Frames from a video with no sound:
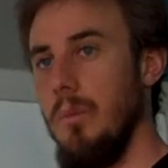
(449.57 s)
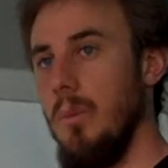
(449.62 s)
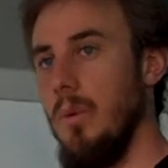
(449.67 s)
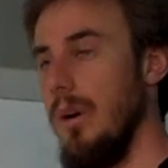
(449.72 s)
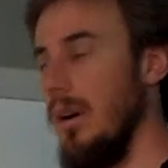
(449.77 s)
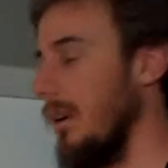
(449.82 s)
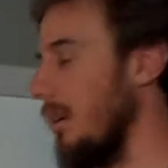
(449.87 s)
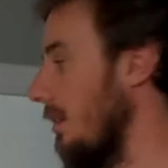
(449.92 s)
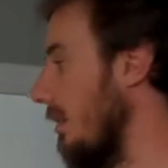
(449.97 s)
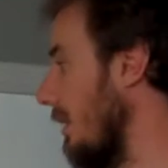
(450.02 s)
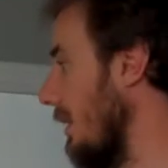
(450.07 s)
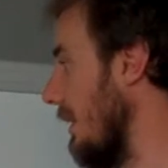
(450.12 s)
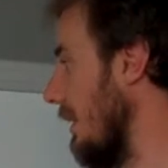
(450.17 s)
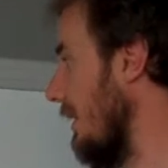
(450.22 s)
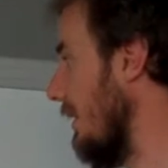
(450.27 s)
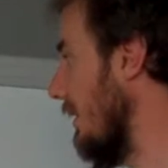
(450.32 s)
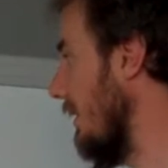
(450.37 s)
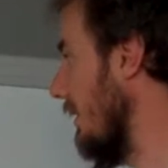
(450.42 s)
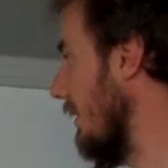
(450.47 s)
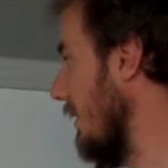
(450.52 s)
what
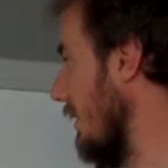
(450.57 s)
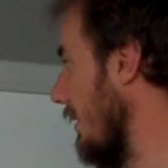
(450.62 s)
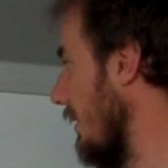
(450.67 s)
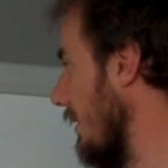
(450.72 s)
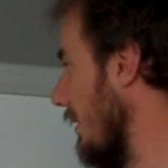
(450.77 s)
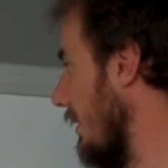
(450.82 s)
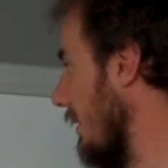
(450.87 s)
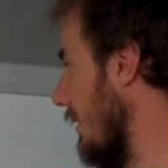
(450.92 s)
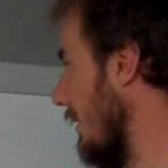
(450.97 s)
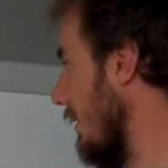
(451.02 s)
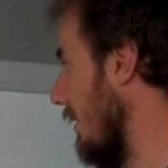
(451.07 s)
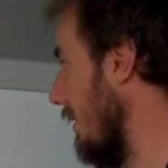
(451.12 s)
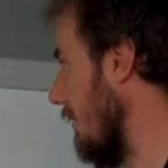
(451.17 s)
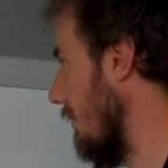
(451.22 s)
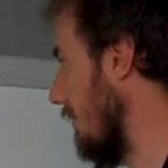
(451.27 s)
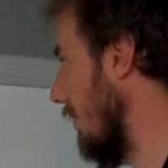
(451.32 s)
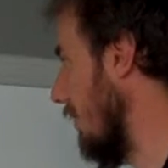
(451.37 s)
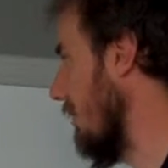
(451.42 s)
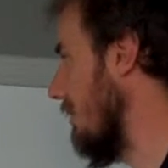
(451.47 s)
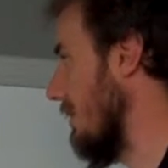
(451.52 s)
it
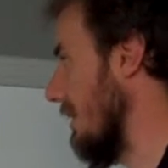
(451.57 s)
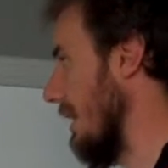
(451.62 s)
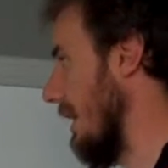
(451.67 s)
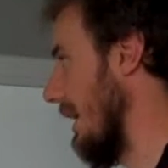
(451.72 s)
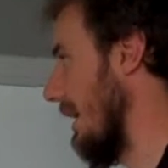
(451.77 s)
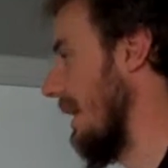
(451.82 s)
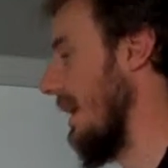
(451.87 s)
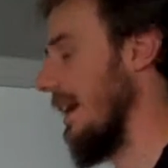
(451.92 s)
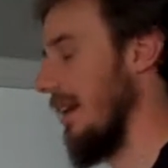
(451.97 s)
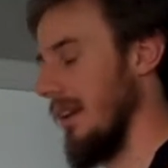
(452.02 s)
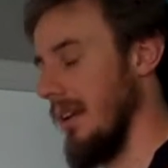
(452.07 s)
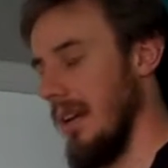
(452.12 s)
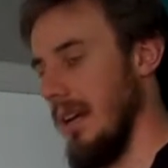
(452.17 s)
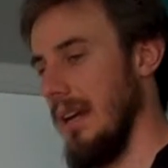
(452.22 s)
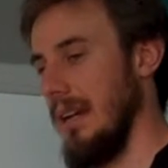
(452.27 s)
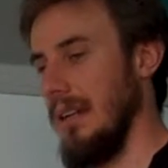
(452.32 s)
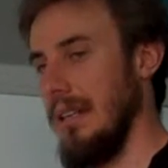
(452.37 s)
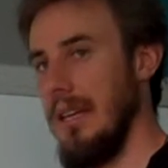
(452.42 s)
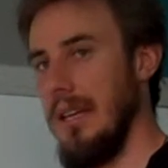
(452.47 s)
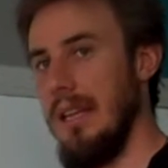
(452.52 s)
involves and how
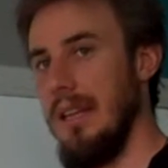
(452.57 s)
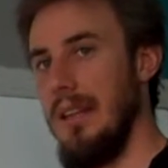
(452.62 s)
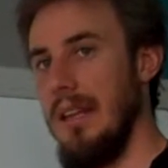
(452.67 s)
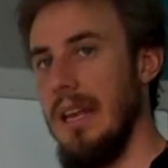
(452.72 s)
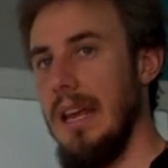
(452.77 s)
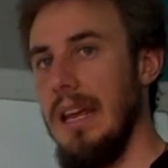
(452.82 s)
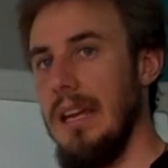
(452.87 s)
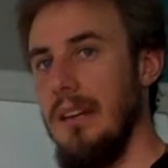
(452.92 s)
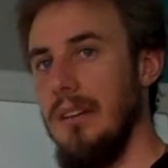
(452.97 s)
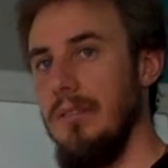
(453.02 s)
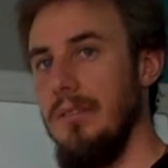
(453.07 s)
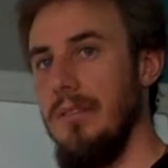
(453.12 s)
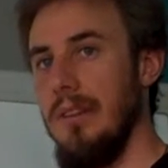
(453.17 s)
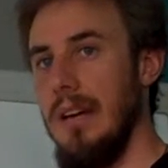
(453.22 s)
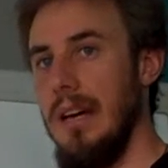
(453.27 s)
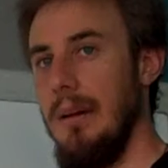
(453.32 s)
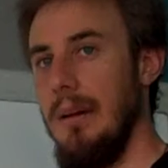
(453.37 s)
to get the hang of